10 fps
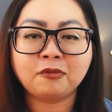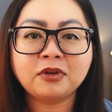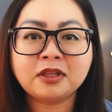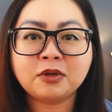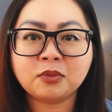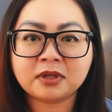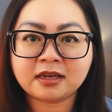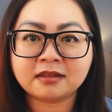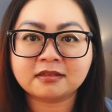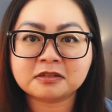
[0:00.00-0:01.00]
I really want to
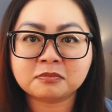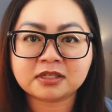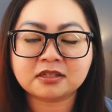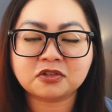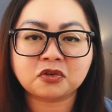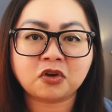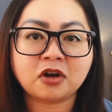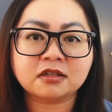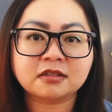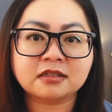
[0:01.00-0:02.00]
get this message
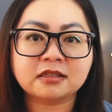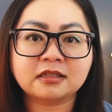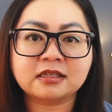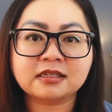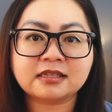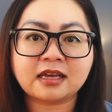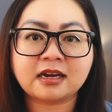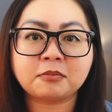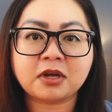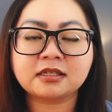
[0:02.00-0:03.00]
across, and is that
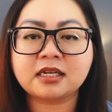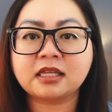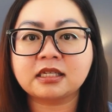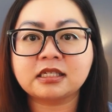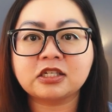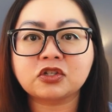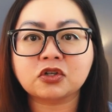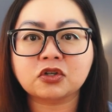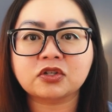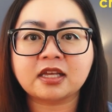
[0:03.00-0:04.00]
I'm not telling
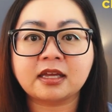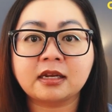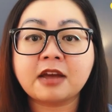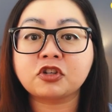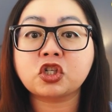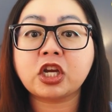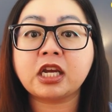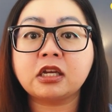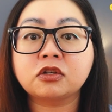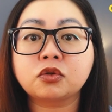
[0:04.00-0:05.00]
teachers that you have to
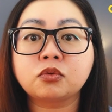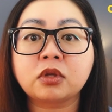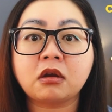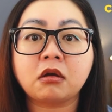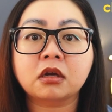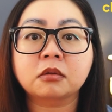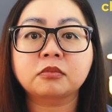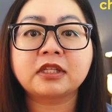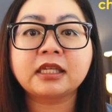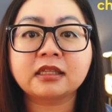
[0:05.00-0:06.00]
change who they are
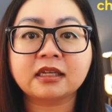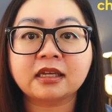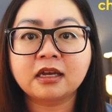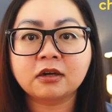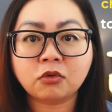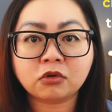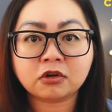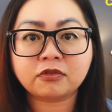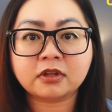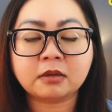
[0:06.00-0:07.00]
completely in order
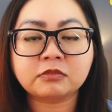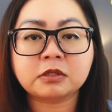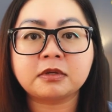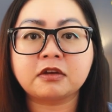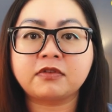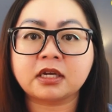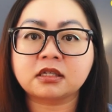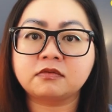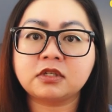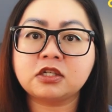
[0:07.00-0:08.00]
for them to be
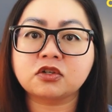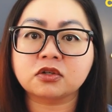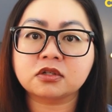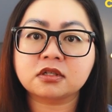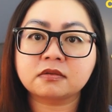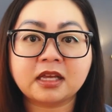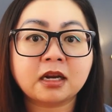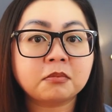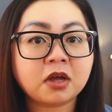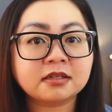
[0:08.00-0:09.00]
effective teachers. And
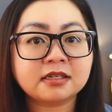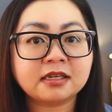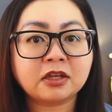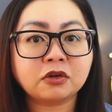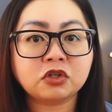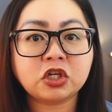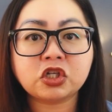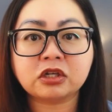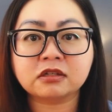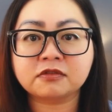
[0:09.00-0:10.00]
I'm not saying that your
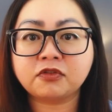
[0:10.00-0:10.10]
teaching is